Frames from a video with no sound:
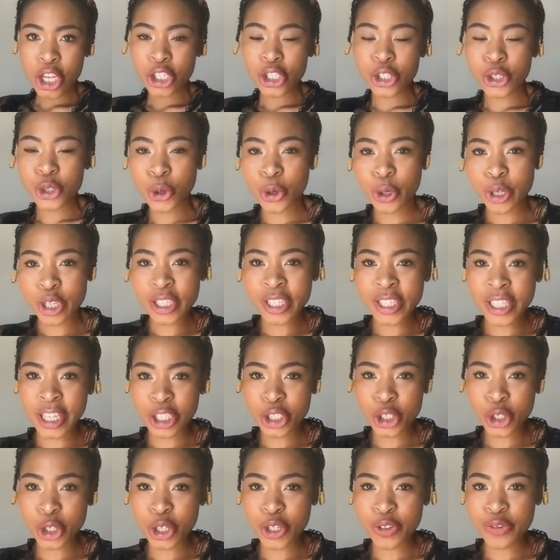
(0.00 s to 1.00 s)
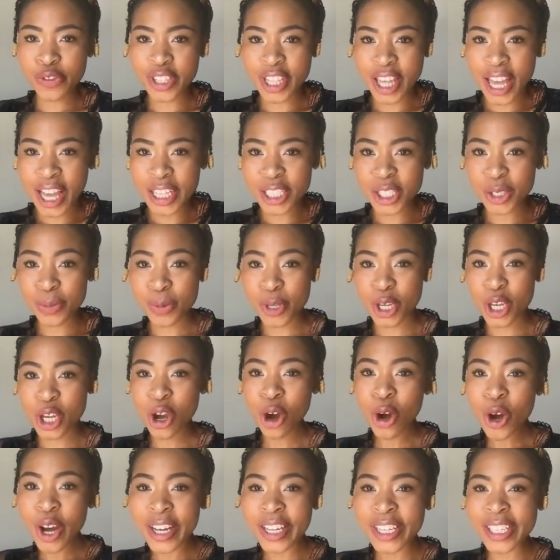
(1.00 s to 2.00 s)
So stay tuned for that
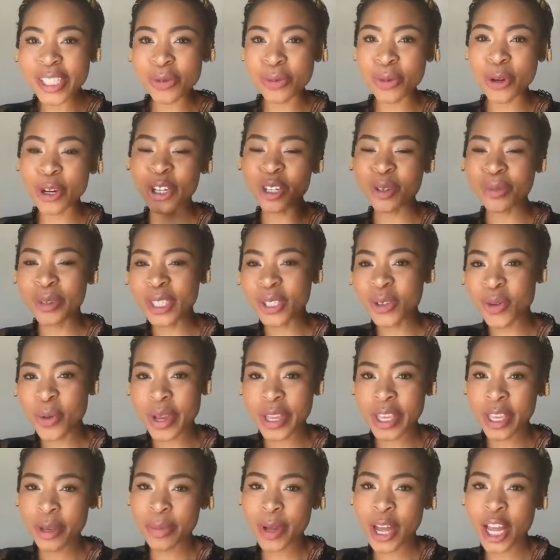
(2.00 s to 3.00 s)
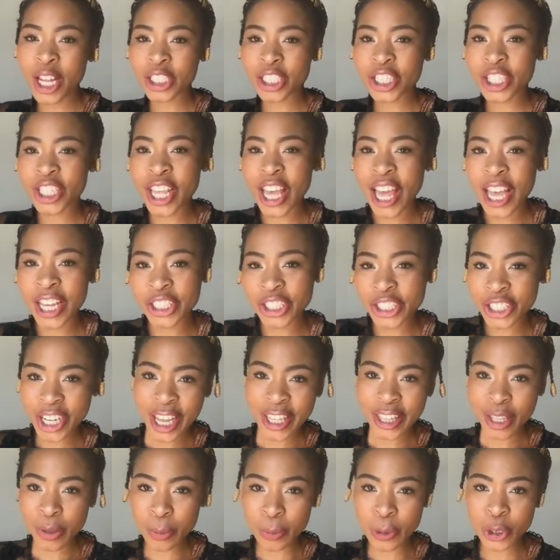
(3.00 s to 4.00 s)
because we're going to be talking about the
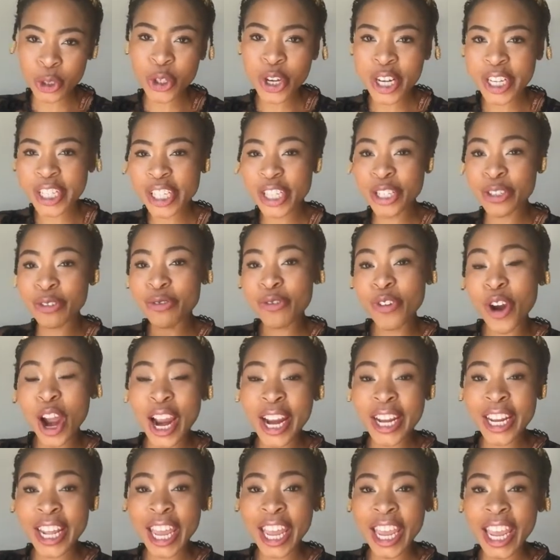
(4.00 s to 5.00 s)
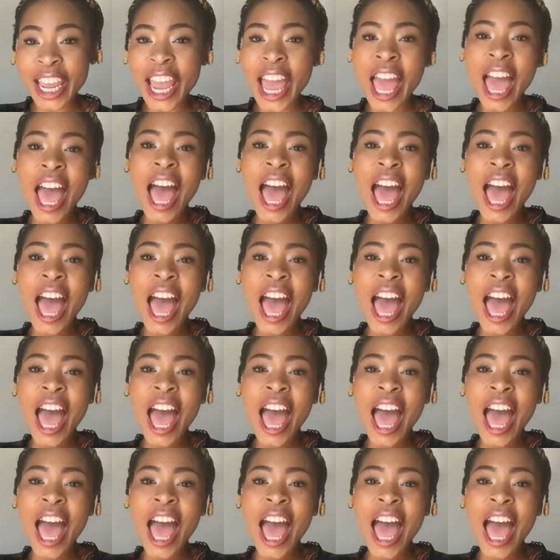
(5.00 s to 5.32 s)
hashtag that was trending on Friday,